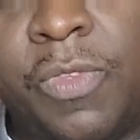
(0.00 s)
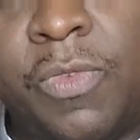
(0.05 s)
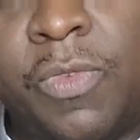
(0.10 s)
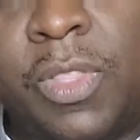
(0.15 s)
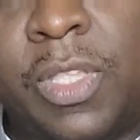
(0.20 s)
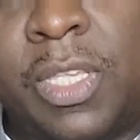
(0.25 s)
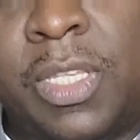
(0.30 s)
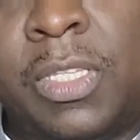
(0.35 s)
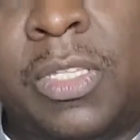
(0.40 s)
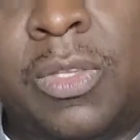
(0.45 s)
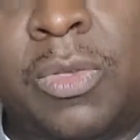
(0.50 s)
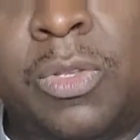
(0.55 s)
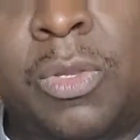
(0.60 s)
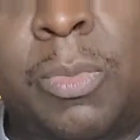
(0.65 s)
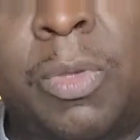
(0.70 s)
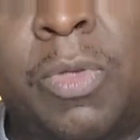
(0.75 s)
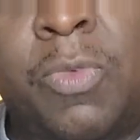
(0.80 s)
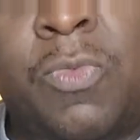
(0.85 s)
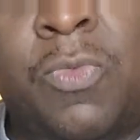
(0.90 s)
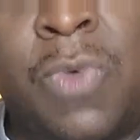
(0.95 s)
for these two to
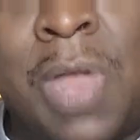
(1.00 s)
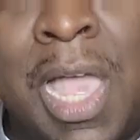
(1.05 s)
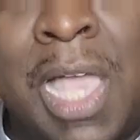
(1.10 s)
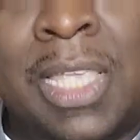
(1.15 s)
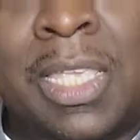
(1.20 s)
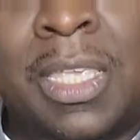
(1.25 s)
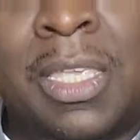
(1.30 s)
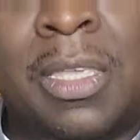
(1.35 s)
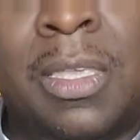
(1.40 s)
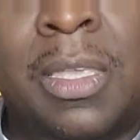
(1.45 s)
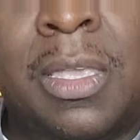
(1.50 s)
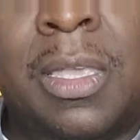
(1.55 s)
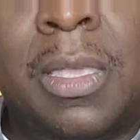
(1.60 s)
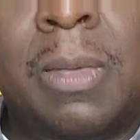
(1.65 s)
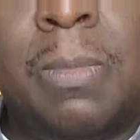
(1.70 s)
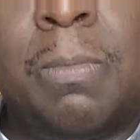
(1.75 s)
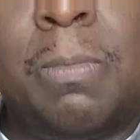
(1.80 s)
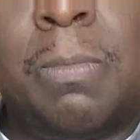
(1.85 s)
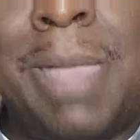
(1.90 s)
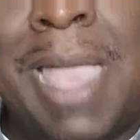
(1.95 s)
be rocking
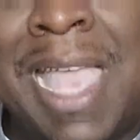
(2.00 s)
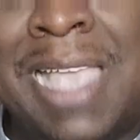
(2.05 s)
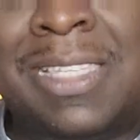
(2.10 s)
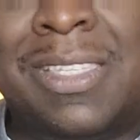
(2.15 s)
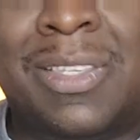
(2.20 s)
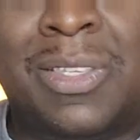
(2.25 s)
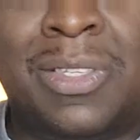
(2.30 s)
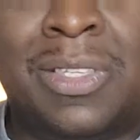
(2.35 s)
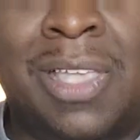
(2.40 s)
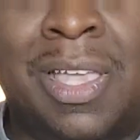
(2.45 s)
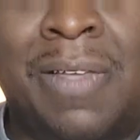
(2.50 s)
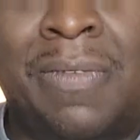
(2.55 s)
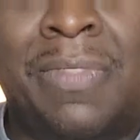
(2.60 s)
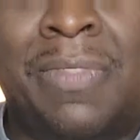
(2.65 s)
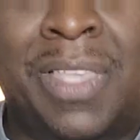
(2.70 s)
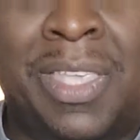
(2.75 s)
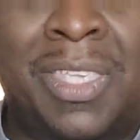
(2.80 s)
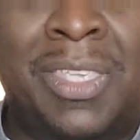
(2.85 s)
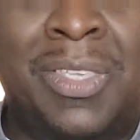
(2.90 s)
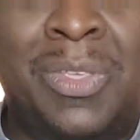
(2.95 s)
Masters of
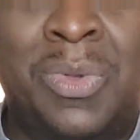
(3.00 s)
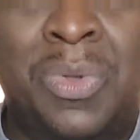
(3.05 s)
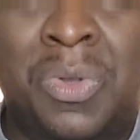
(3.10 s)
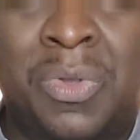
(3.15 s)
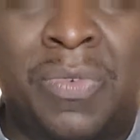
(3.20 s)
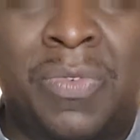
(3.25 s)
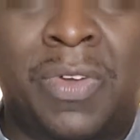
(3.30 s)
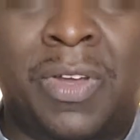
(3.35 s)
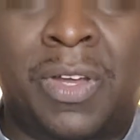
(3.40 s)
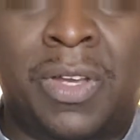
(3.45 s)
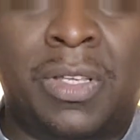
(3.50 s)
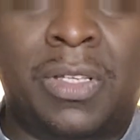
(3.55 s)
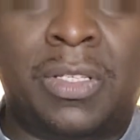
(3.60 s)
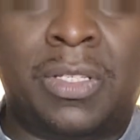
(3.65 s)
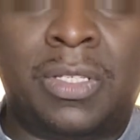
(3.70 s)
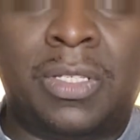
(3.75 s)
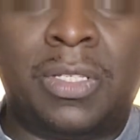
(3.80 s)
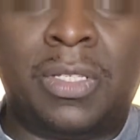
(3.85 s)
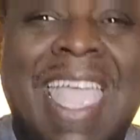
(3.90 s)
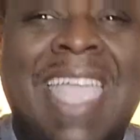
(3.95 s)
the
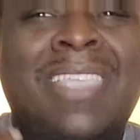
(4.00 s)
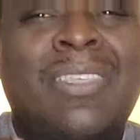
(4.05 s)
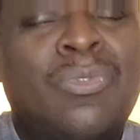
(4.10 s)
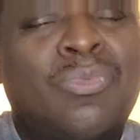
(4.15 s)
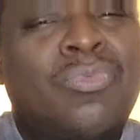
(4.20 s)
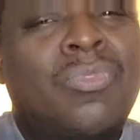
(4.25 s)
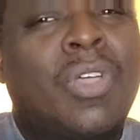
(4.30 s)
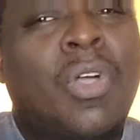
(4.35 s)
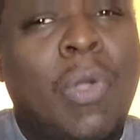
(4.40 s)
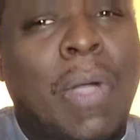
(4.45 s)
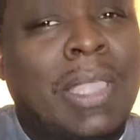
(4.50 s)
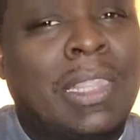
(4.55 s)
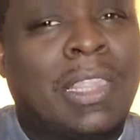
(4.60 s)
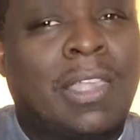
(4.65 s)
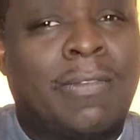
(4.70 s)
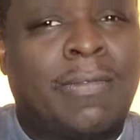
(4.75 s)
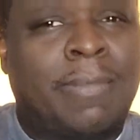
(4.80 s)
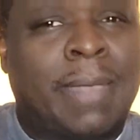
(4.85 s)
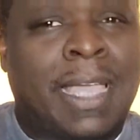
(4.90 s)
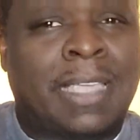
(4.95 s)
Universe, and you know I
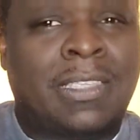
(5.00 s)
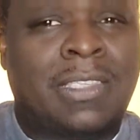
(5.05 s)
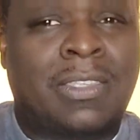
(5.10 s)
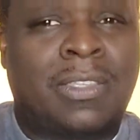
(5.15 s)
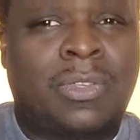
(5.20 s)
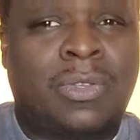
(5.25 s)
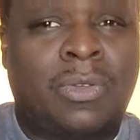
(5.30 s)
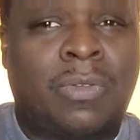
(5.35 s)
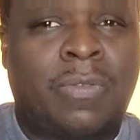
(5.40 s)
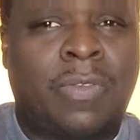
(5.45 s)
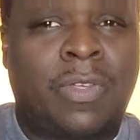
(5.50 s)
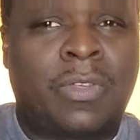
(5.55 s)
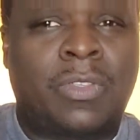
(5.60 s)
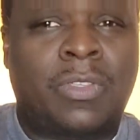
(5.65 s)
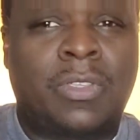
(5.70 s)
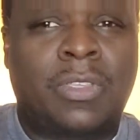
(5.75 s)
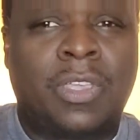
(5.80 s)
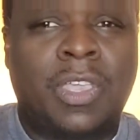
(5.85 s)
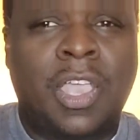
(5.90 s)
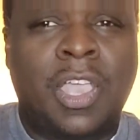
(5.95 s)
love Masters of the
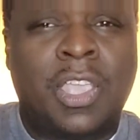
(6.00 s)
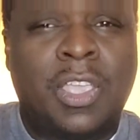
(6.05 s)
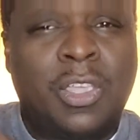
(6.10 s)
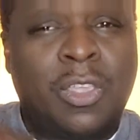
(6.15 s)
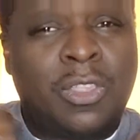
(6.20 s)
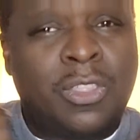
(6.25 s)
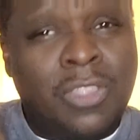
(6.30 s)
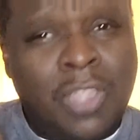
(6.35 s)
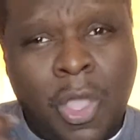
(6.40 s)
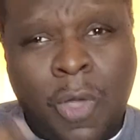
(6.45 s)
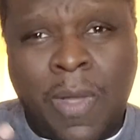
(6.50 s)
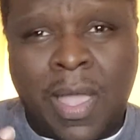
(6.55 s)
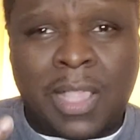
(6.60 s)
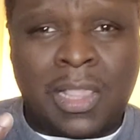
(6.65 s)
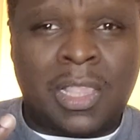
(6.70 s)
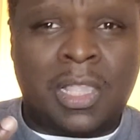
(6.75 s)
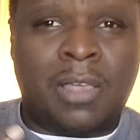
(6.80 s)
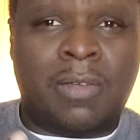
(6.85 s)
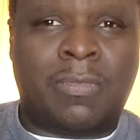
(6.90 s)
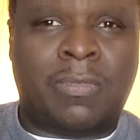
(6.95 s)
Universe. You know I
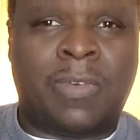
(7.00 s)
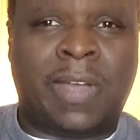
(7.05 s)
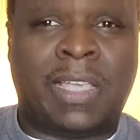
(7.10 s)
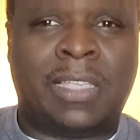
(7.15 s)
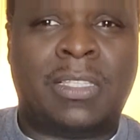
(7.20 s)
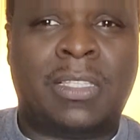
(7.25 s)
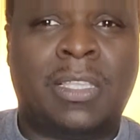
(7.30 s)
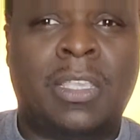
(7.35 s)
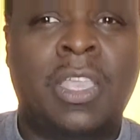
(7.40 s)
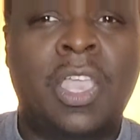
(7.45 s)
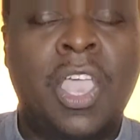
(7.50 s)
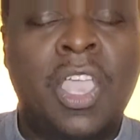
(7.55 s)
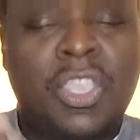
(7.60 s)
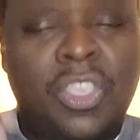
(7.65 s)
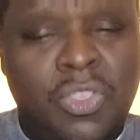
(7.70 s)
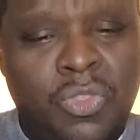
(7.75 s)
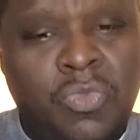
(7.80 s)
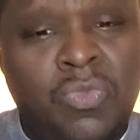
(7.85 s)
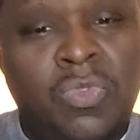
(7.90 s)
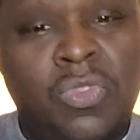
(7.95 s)
love wrestling.
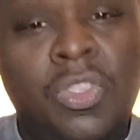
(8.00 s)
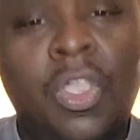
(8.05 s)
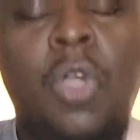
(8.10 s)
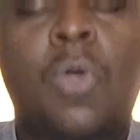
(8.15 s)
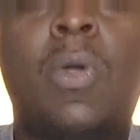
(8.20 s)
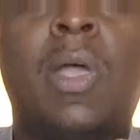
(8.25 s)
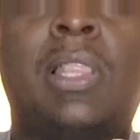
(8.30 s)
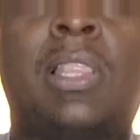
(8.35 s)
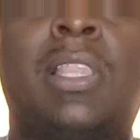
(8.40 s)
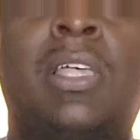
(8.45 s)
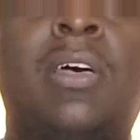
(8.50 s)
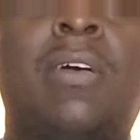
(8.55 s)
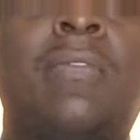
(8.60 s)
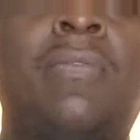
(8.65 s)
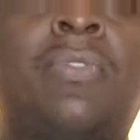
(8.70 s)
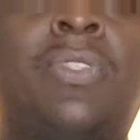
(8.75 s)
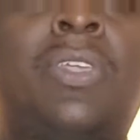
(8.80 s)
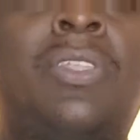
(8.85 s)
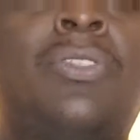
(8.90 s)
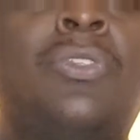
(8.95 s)
You know I love
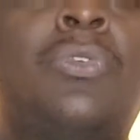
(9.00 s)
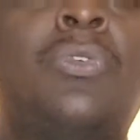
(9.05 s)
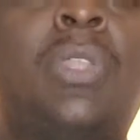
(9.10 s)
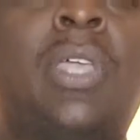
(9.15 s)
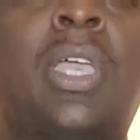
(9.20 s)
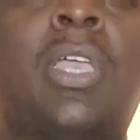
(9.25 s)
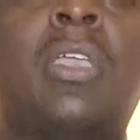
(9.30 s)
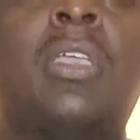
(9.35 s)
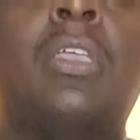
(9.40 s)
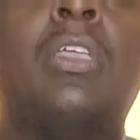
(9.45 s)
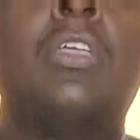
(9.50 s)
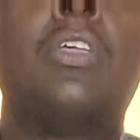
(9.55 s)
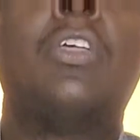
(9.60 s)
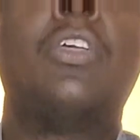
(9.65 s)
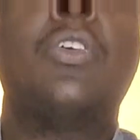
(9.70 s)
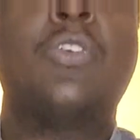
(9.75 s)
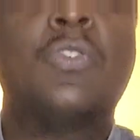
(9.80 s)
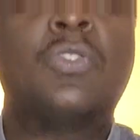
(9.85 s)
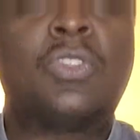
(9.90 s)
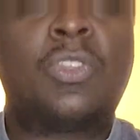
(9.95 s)
the New Day.
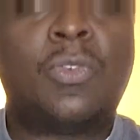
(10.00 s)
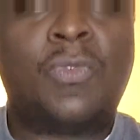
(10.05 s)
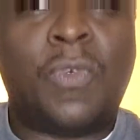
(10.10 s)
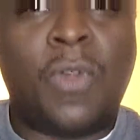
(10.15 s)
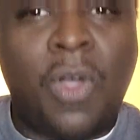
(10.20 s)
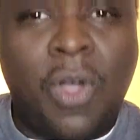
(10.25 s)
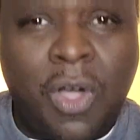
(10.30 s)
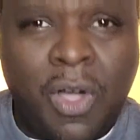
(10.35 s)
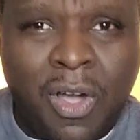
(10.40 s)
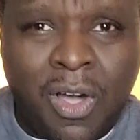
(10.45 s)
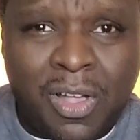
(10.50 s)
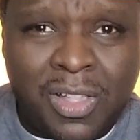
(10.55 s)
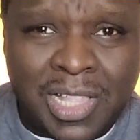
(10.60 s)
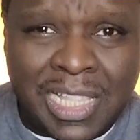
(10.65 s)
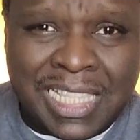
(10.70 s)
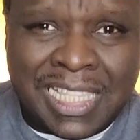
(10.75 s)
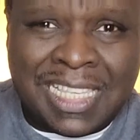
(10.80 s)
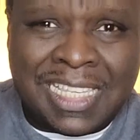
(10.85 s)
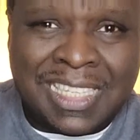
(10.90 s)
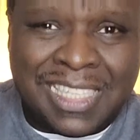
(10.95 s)
So for all
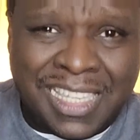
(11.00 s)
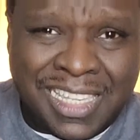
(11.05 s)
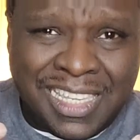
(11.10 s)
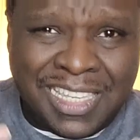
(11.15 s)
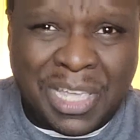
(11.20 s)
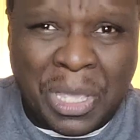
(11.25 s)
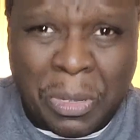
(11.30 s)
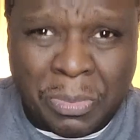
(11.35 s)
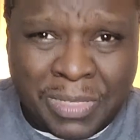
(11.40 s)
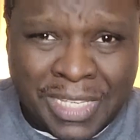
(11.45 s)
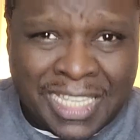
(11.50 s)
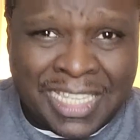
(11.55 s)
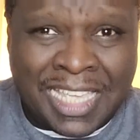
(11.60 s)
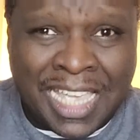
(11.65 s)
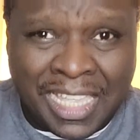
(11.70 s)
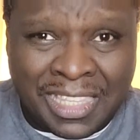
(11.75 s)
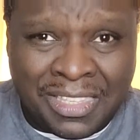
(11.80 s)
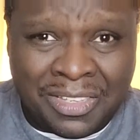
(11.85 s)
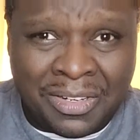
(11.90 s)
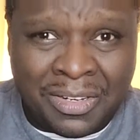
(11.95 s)
of this to come
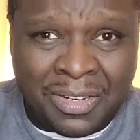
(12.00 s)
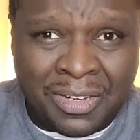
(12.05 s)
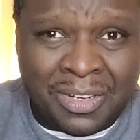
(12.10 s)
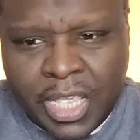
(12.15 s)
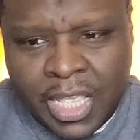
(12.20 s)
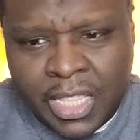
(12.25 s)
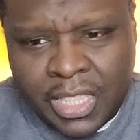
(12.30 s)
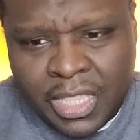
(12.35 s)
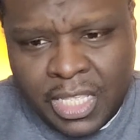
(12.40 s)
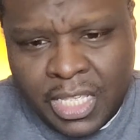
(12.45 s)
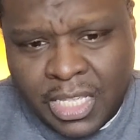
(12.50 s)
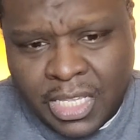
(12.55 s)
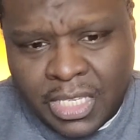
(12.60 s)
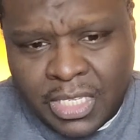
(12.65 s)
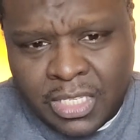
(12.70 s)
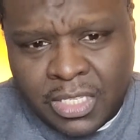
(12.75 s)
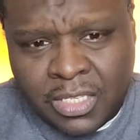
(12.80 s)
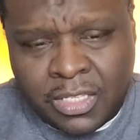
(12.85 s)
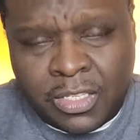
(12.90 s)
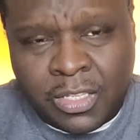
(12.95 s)
together in
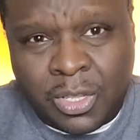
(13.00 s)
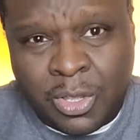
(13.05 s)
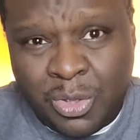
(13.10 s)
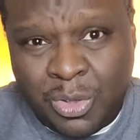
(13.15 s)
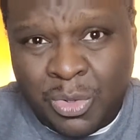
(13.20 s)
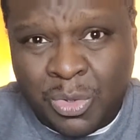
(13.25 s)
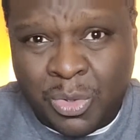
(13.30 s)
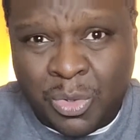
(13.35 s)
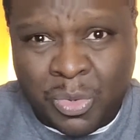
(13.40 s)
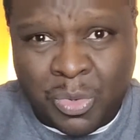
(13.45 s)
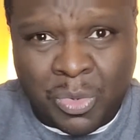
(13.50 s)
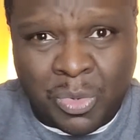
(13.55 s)
these two